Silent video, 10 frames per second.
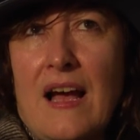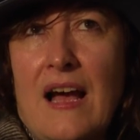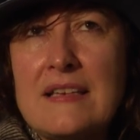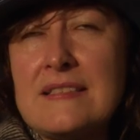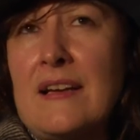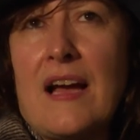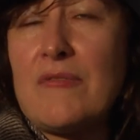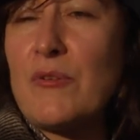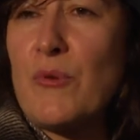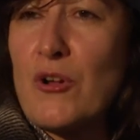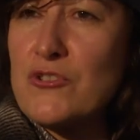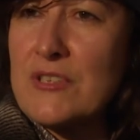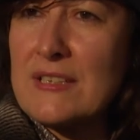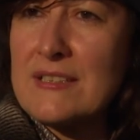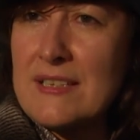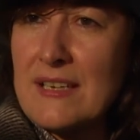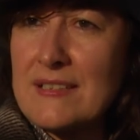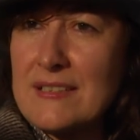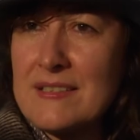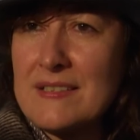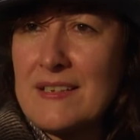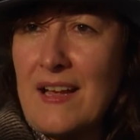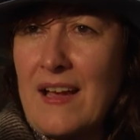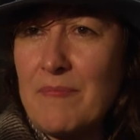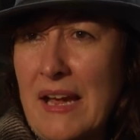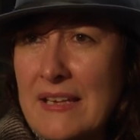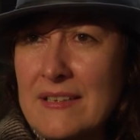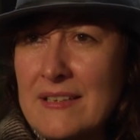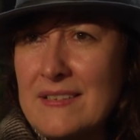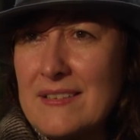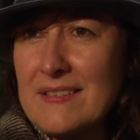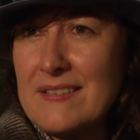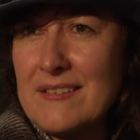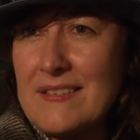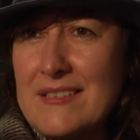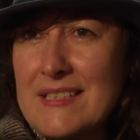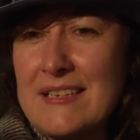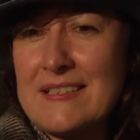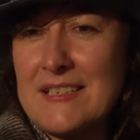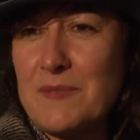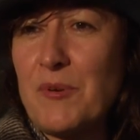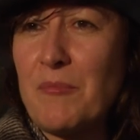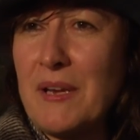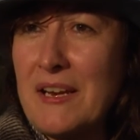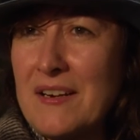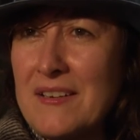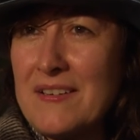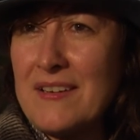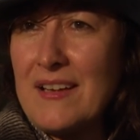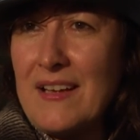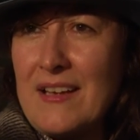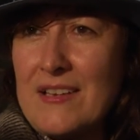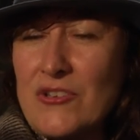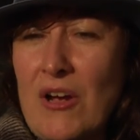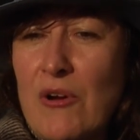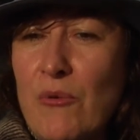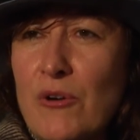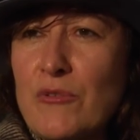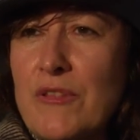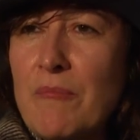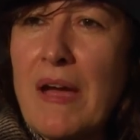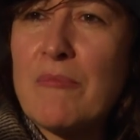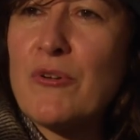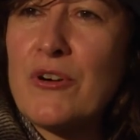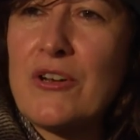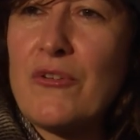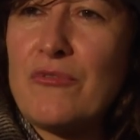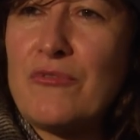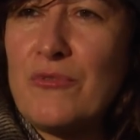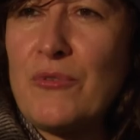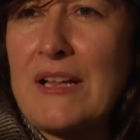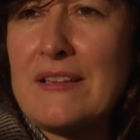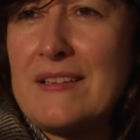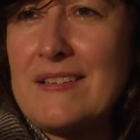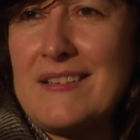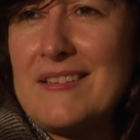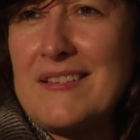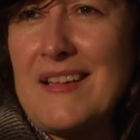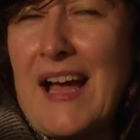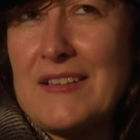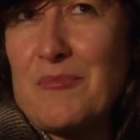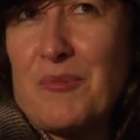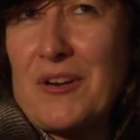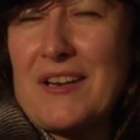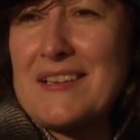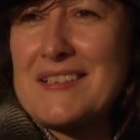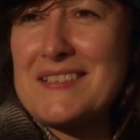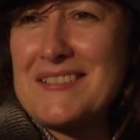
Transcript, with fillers: I still haven't watched it since I made it, since its premiere. So I work with a memory of what Attenberg is.